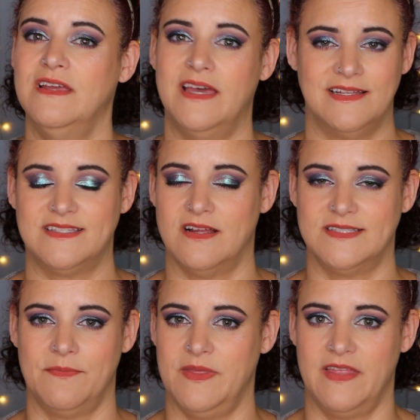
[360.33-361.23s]
And it's not
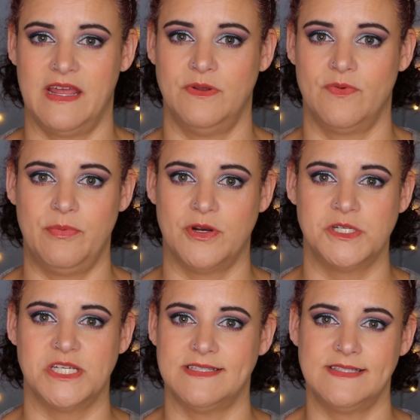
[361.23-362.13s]
something that I would
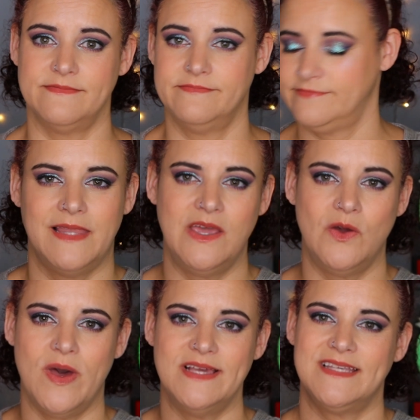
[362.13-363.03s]
repurchase.
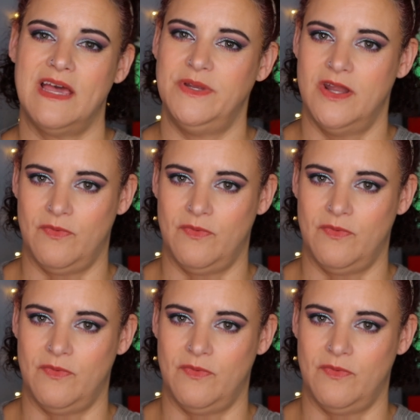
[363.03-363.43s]
Likewise, I would